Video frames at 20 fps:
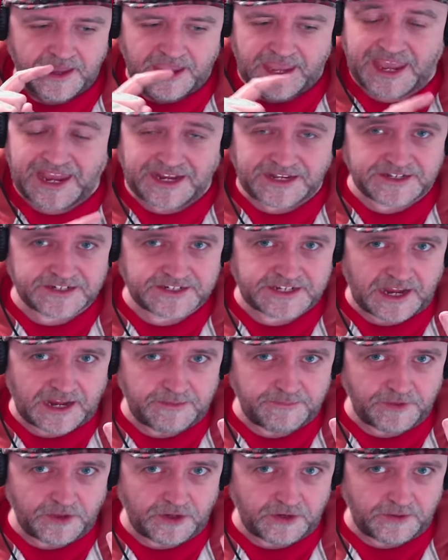End
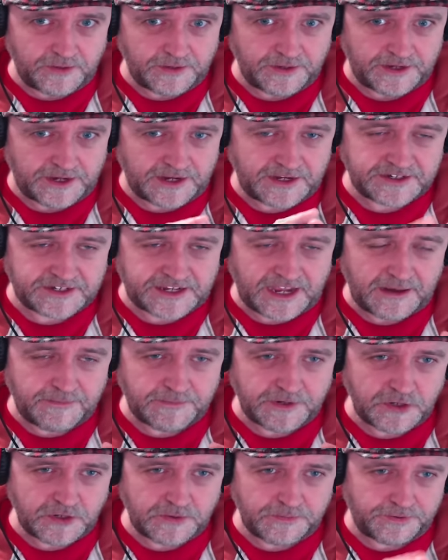game though, end
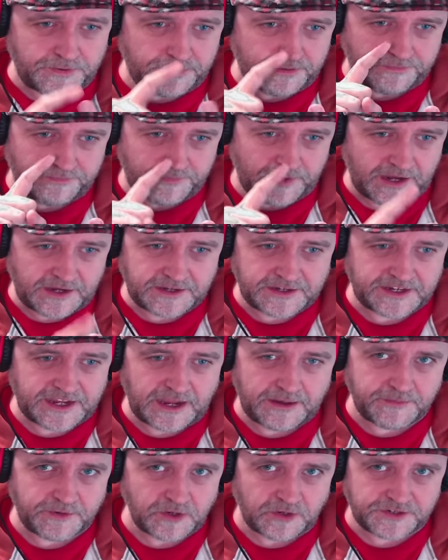game loop, end
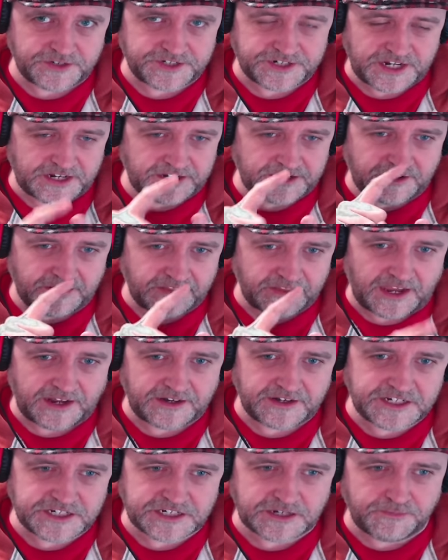game content,
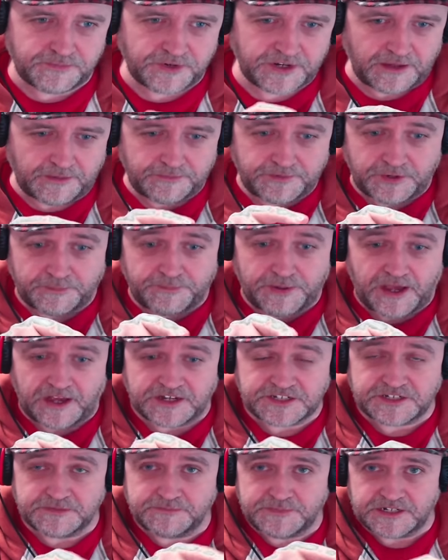that needs to bring up to
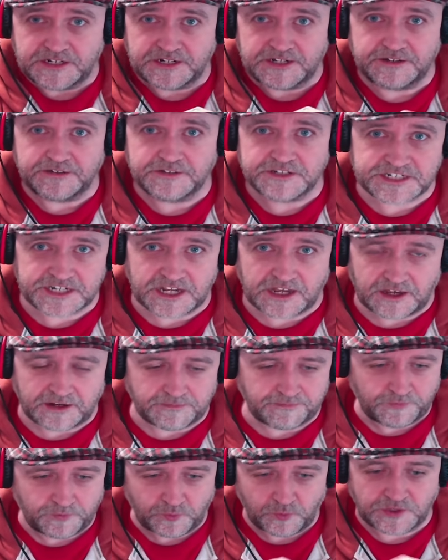par to middle and start.